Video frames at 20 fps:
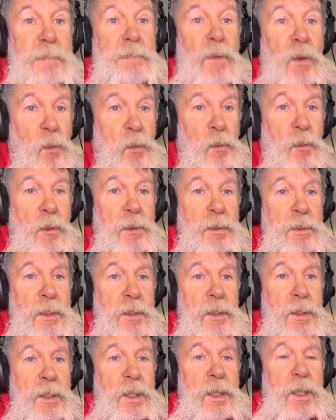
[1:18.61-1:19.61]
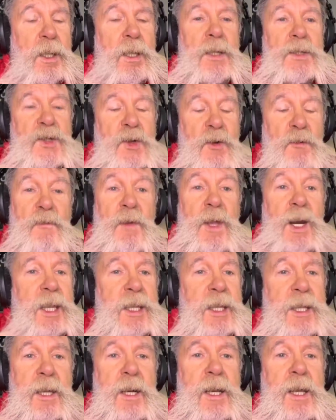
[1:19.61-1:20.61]
more, to
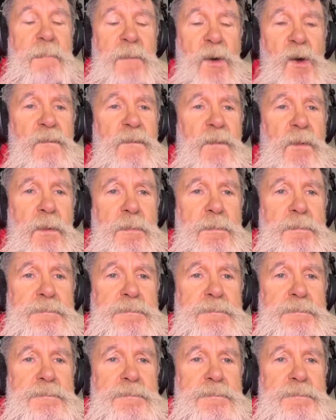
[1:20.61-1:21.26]
really get him over.